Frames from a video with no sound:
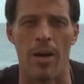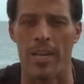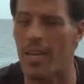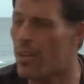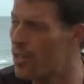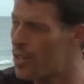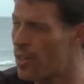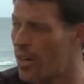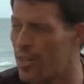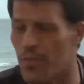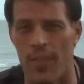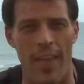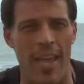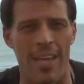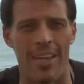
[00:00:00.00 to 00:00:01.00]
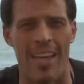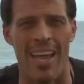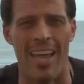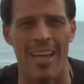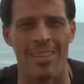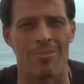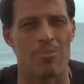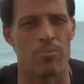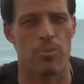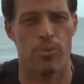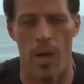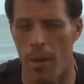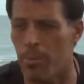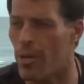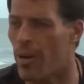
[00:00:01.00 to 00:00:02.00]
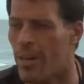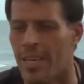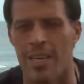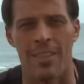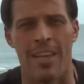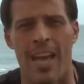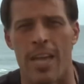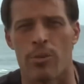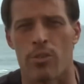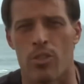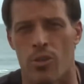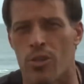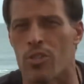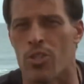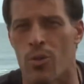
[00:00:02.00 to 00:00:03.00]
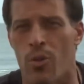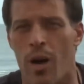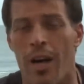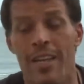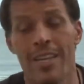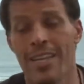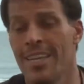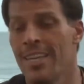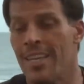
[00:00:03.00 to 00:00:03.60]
money on the darn thing and probably aren't getting the kind of returns you want.